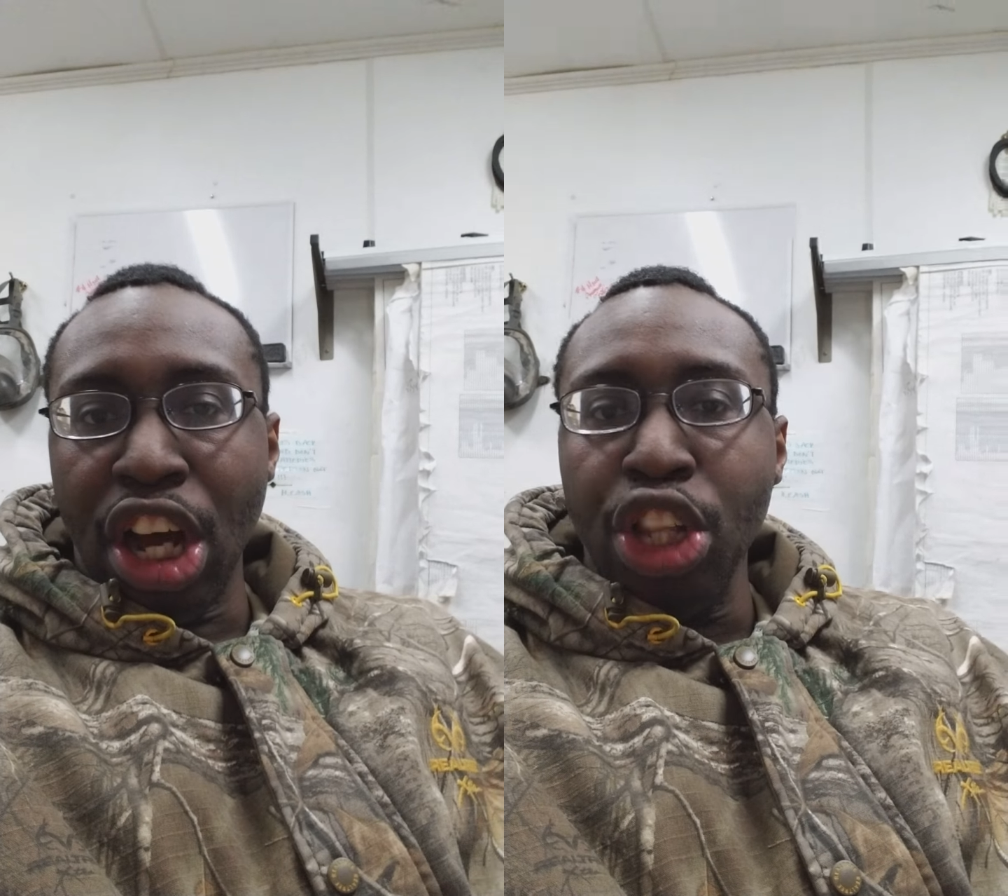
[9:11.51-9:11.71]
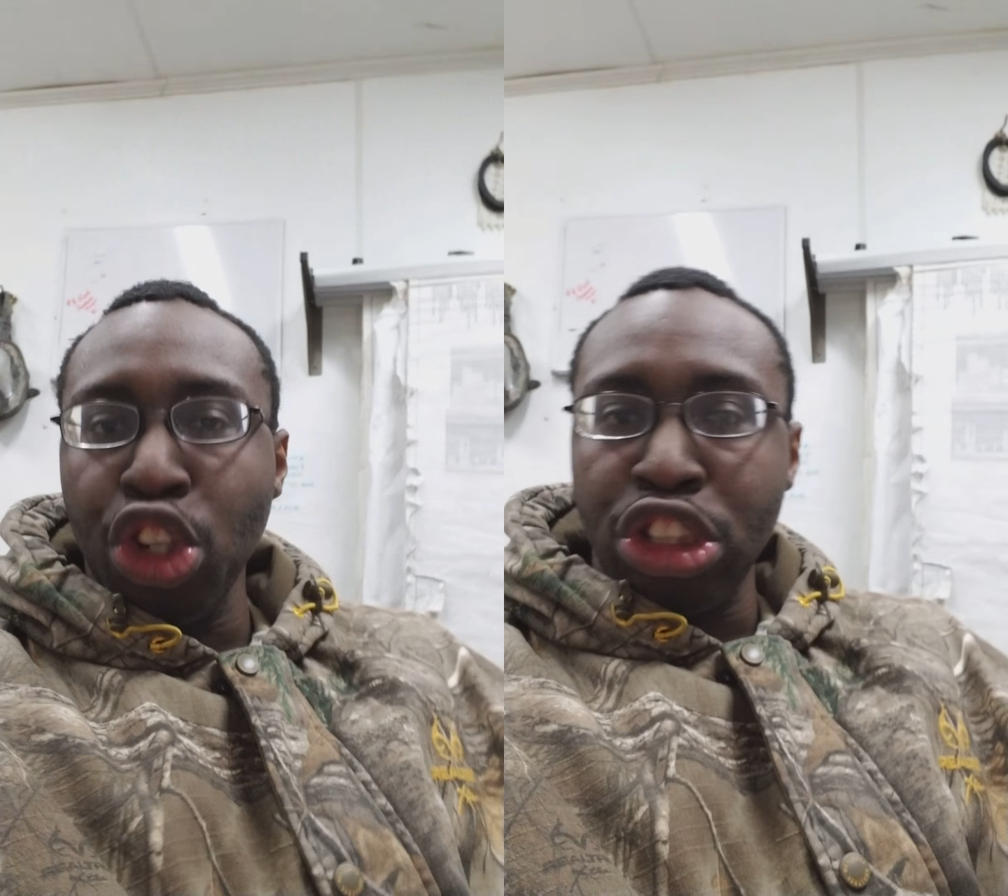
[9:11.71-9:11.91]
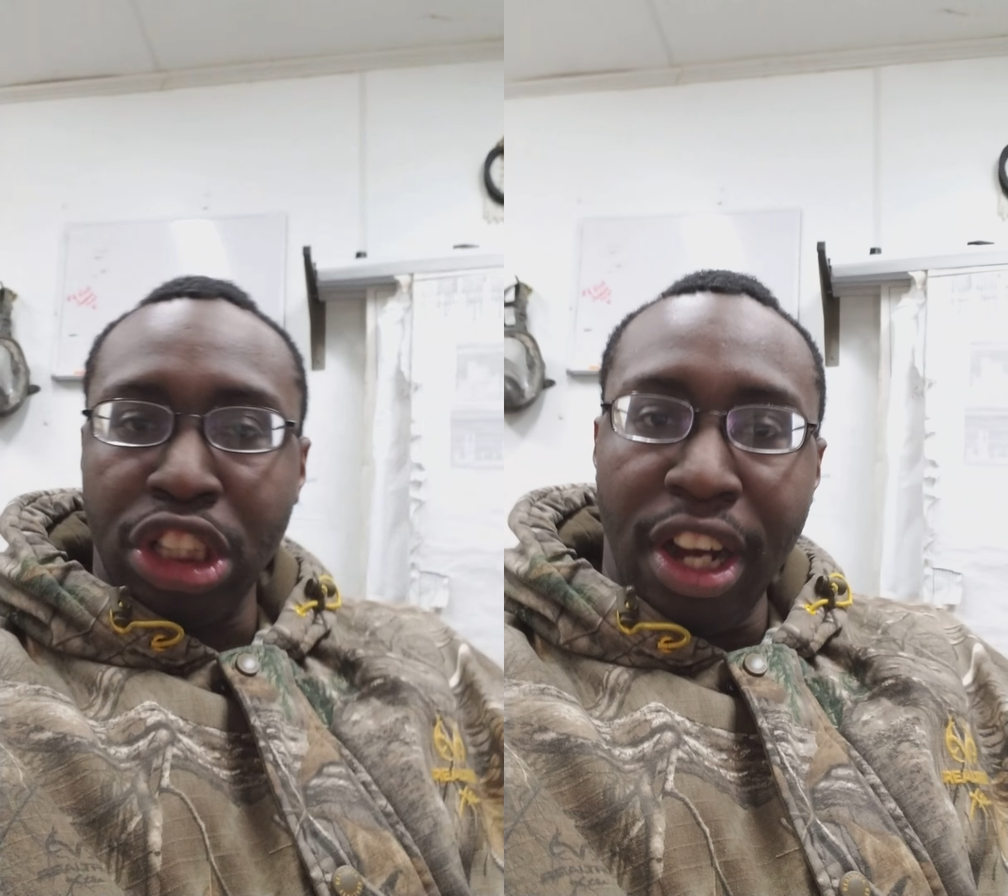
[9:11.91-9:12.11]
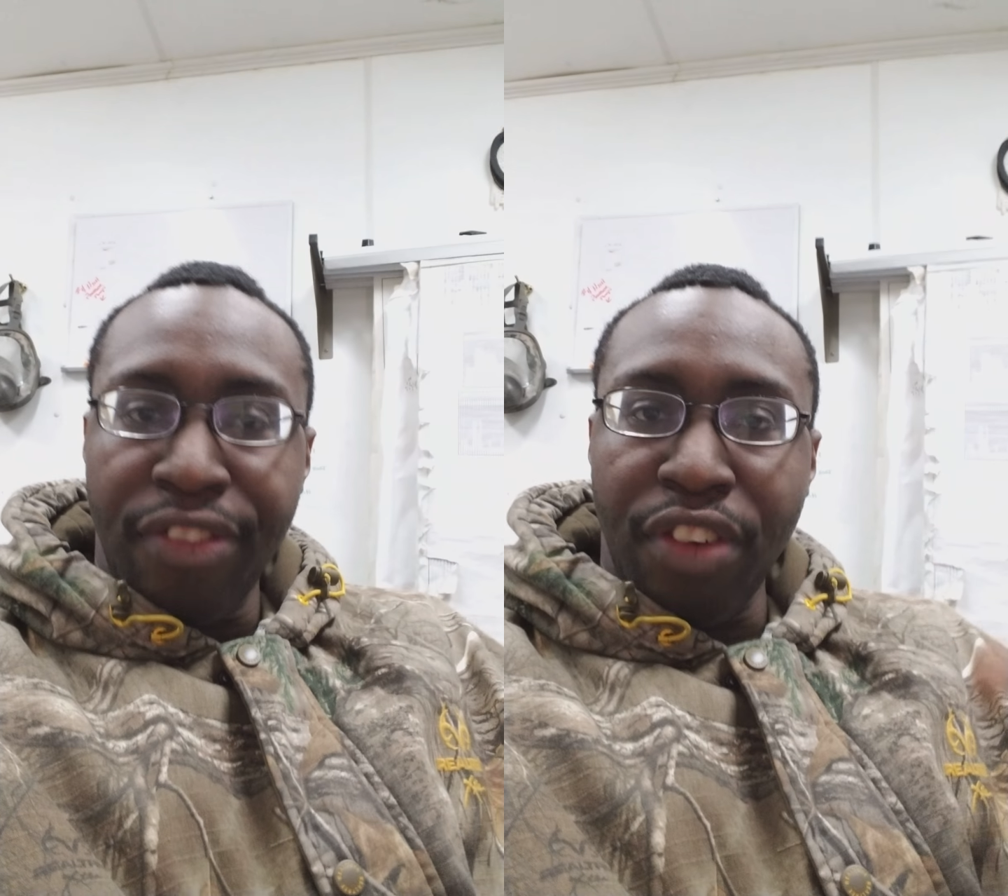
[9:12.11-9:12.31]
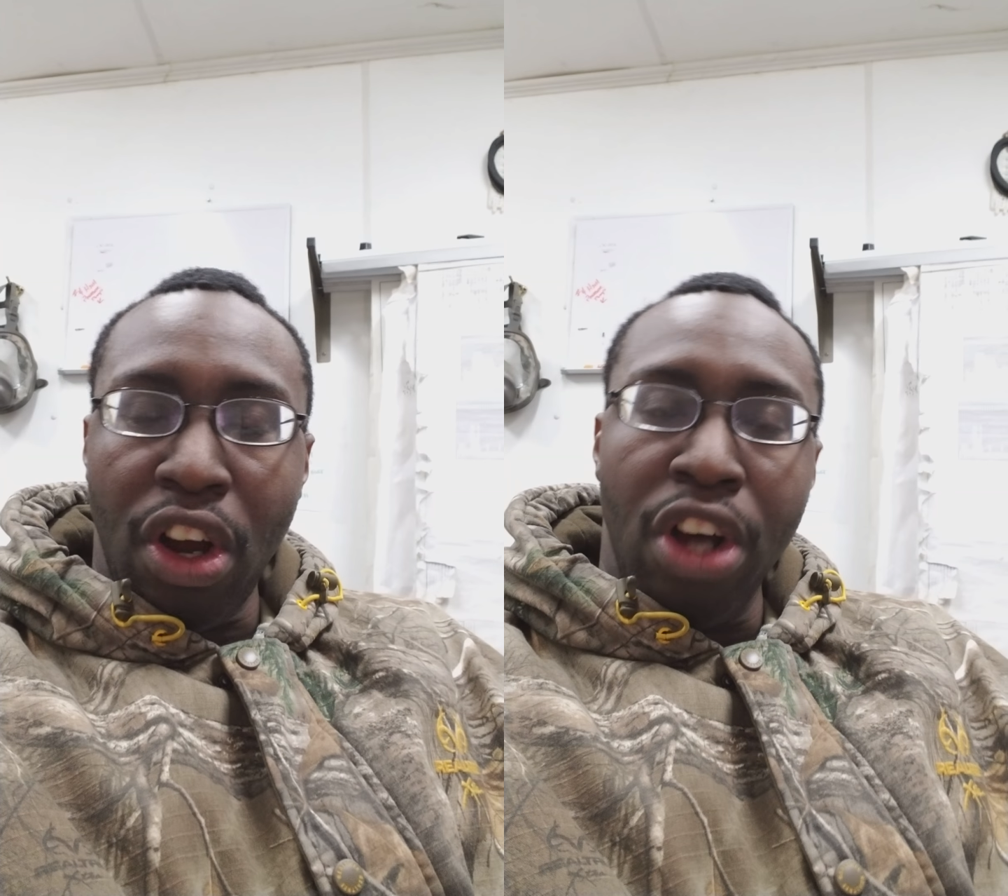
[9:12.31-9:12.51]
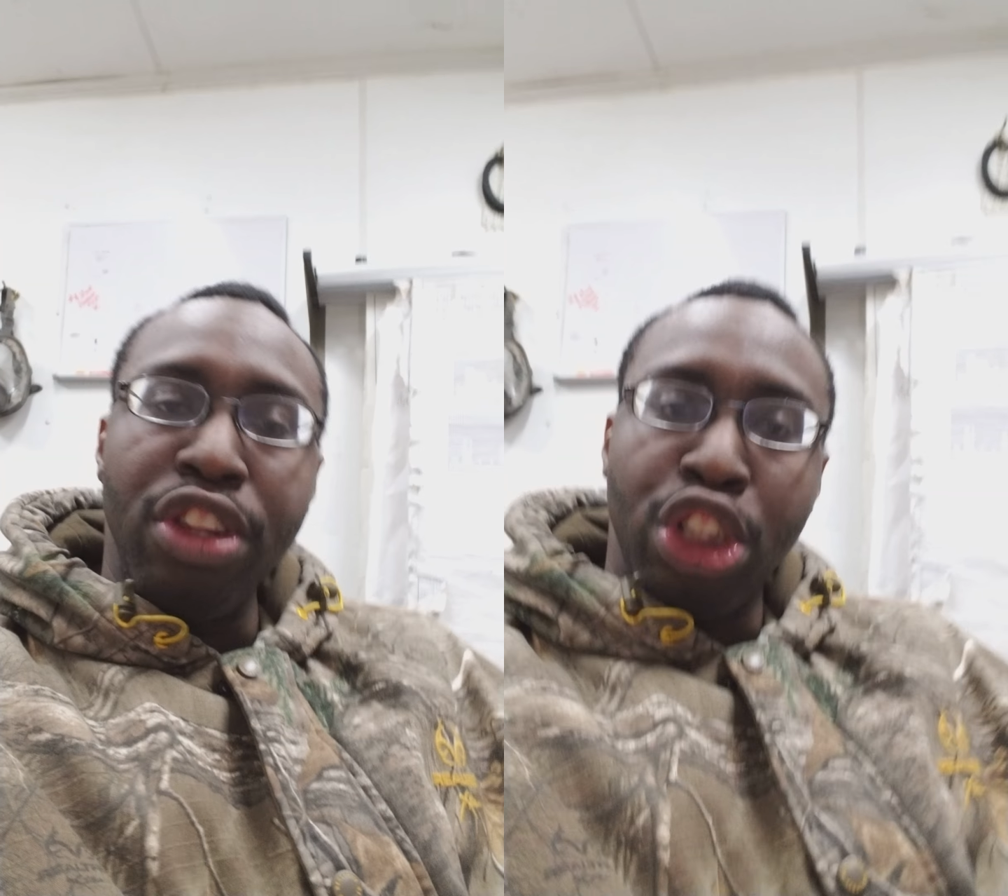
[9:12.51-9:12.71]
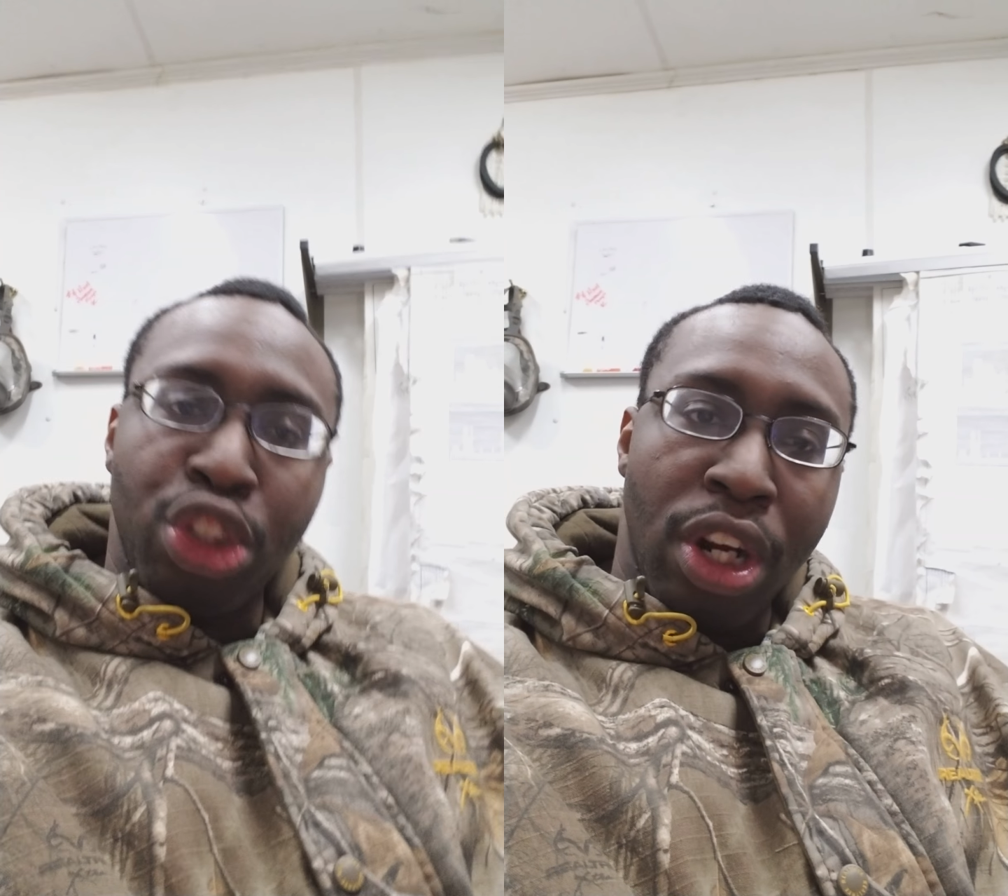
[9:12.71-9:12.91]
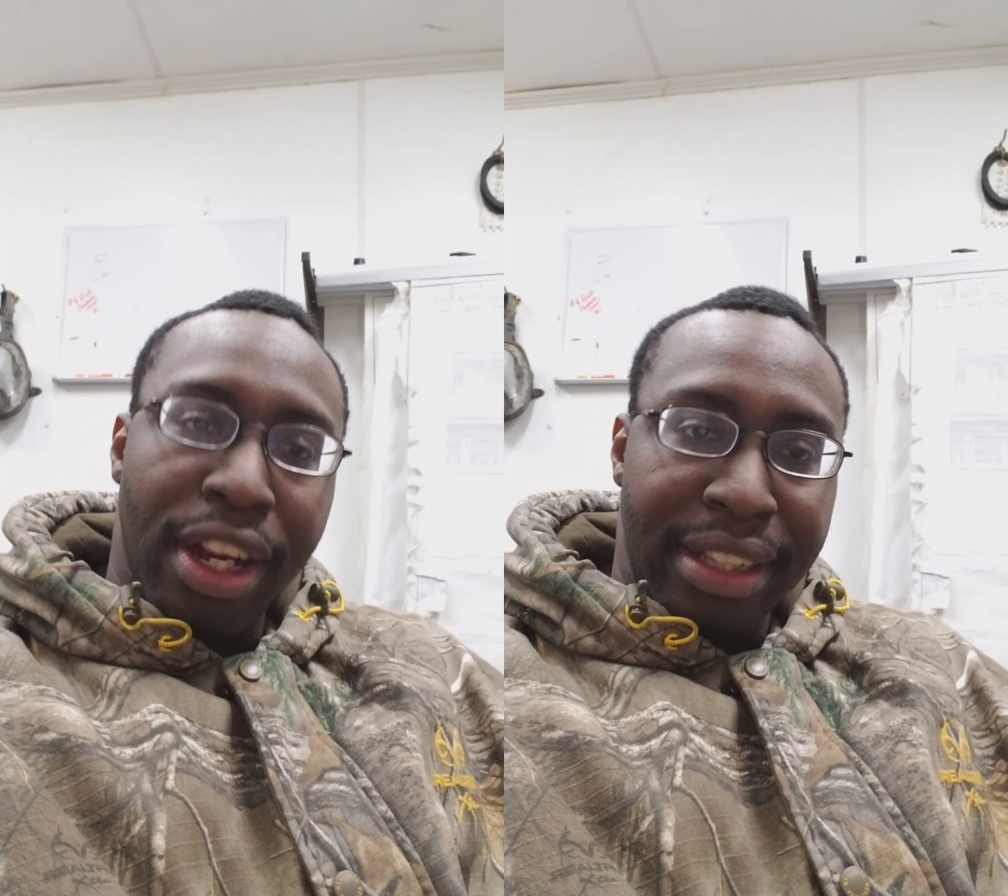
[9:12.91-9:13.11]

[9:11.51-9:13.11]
other stuff on the truck